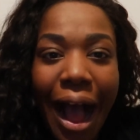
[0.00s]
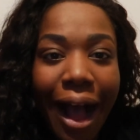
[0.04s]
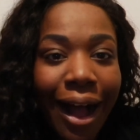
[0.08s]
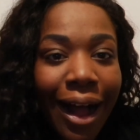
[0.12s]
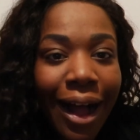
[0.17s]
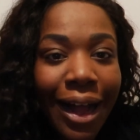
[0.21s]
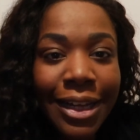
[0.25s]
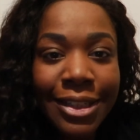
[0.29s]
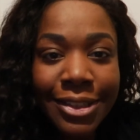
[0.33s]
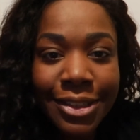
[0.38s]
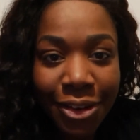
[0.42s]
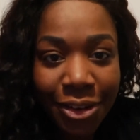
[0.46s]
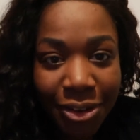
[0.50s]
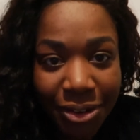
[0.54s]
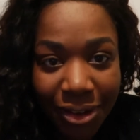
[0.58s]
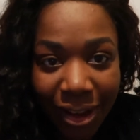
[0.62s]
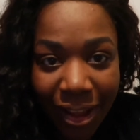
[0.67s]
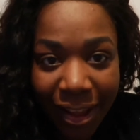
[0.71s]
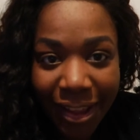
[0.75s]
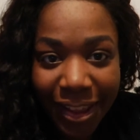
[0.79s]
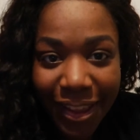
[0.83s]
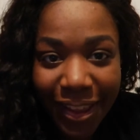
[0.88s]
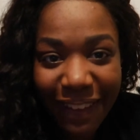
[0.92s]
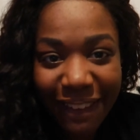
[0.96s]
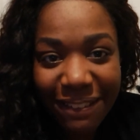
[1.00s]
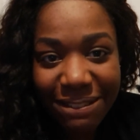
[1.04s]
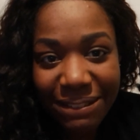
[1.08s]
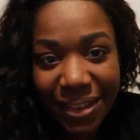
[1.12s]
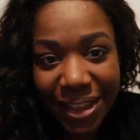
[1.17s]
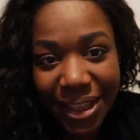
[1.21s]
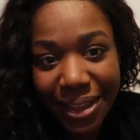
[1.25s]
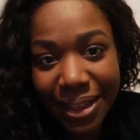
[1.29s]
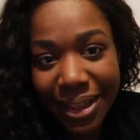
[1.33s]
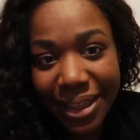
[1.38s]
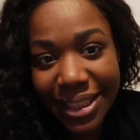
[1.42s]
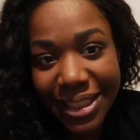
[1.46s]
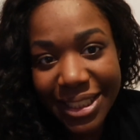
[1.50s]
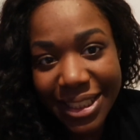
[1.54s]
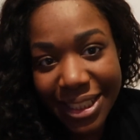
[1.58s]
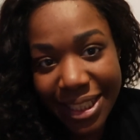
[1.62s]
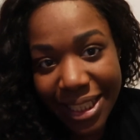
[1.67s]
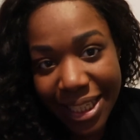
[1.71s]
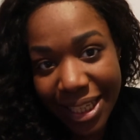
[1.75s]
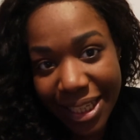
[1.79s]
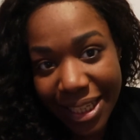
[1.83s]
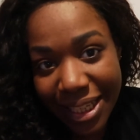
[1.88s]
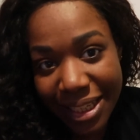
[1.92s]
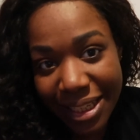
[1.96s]
I don't like vegan
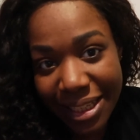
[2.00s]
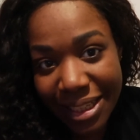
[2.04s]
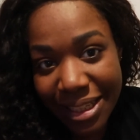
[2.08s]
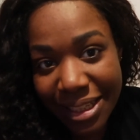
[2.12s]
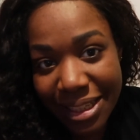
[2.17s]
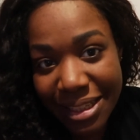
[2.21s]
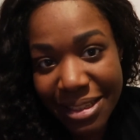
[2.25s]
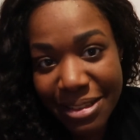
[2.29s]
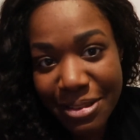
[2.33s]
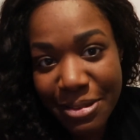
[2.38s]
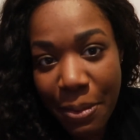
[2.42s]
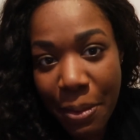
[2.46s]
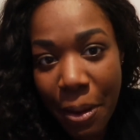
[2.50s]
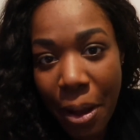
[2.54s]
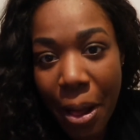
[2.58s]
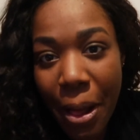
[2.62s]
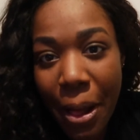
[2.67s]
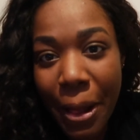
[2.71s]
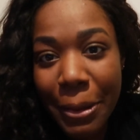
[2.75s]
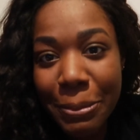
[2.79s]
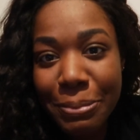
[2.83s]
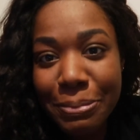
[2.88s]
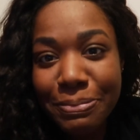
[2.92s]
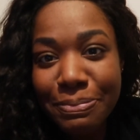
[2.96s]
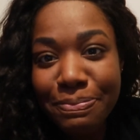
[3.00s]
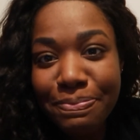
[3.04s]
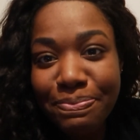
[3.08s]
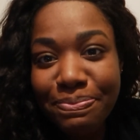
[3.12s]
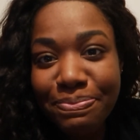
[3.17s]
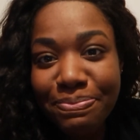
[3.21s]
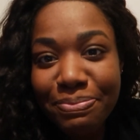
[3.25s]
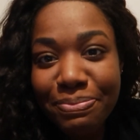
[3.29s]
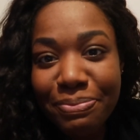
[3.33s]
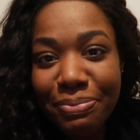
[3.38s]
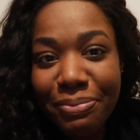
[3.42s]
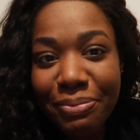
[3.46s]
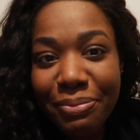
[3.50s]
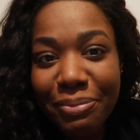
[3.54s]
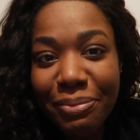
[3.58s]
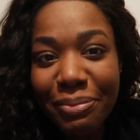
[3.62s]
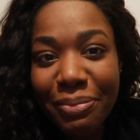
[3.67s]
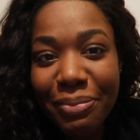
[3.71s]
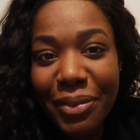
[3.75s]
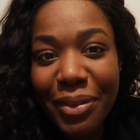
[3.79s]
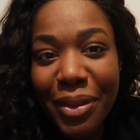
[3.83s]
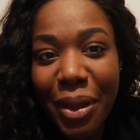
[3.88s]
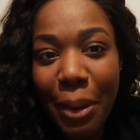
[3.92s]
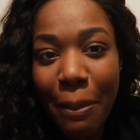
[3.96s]
cheese,
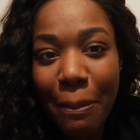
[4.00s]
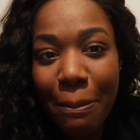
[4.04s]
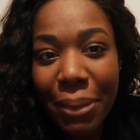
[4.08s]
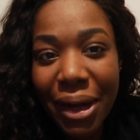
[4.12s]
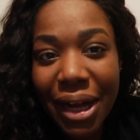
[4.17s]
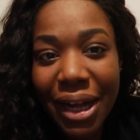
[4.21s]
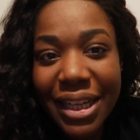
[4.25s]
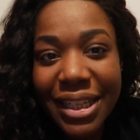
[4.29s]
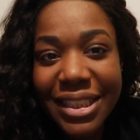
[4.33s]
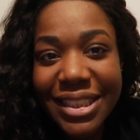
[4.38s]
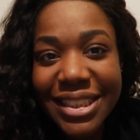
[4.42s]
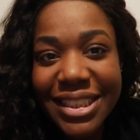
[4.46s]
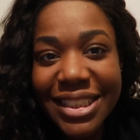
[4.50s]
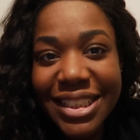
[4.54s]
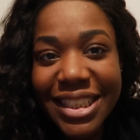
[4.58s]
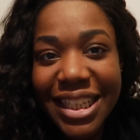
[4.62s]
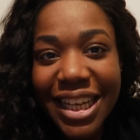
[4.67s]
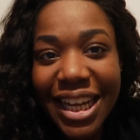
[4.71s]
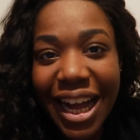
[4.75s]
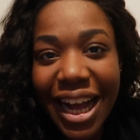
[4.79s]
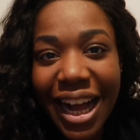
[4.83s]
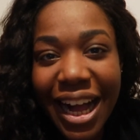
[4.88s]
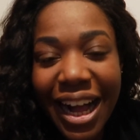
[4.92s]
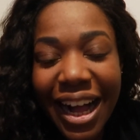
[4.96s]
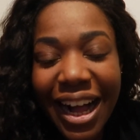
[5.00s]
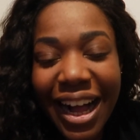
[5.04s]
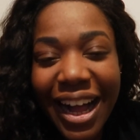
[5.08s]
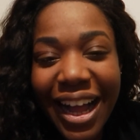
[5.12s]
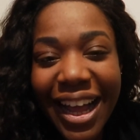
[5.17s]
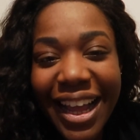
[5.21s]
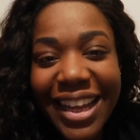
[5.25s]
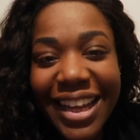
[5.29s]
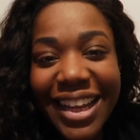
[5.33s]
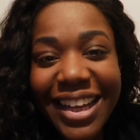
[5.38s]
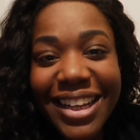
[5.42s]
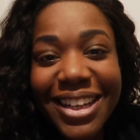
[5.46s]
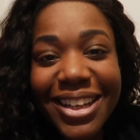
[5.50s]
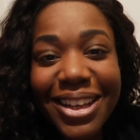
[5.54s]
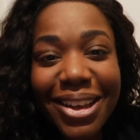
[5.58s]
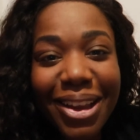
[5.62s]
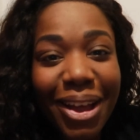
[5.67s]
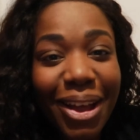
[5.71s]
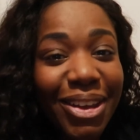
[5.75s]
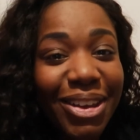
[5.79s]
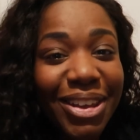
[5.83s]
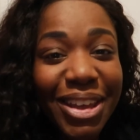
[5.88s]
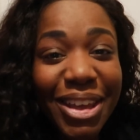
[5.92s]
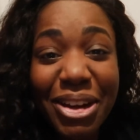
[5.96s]
but I
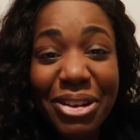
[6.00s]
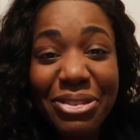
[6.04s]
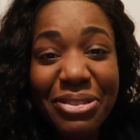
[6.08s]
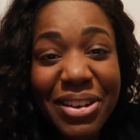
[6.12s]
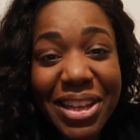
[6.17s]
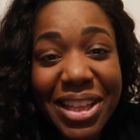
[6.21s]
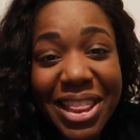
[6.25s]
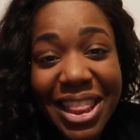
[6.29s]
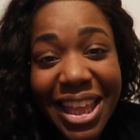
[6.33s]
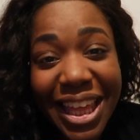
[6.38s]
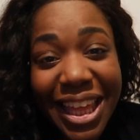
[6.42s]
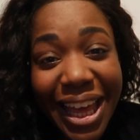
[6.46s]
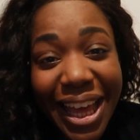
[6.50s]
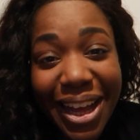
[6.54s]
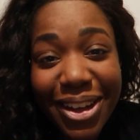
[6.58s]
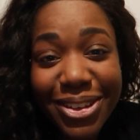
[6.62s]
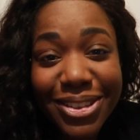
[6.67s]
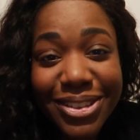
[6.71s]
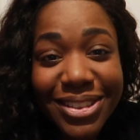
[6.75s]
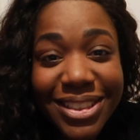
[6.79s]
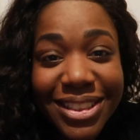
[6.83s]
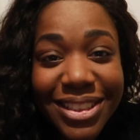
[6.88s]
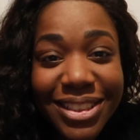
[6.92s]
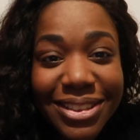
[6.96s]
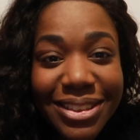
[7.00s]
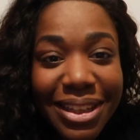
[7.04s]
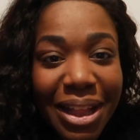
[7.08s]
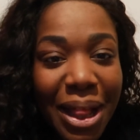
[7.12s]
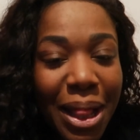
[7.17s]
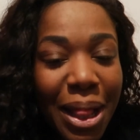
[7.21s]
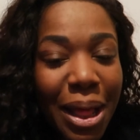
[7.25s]
like everything else.